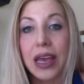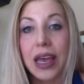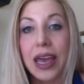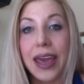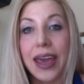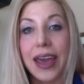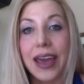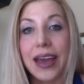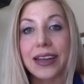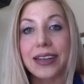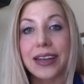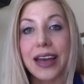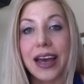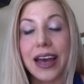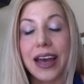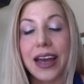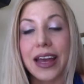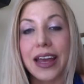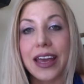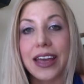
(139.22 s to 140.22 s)
And
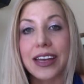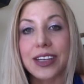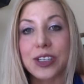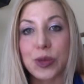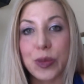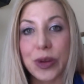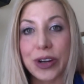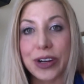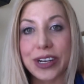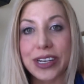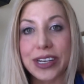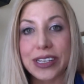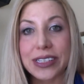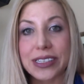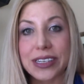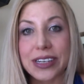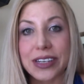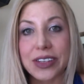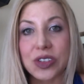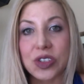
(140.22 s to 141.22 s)
I experienced
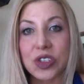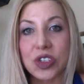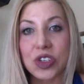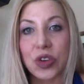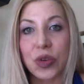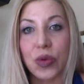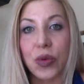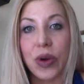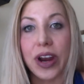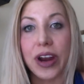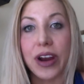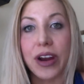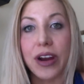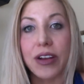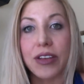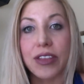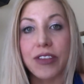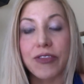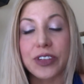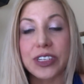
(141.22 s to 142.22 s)
this to
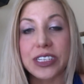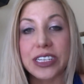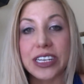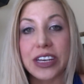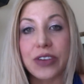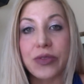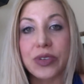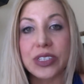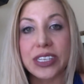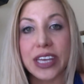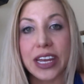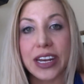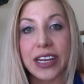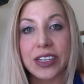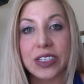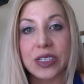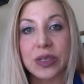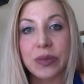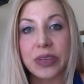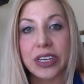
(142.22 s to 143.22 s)
where the fatigue was getting
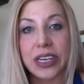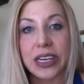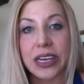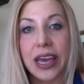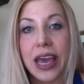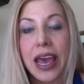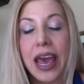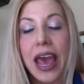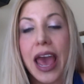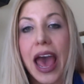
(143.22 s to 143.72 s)
to me.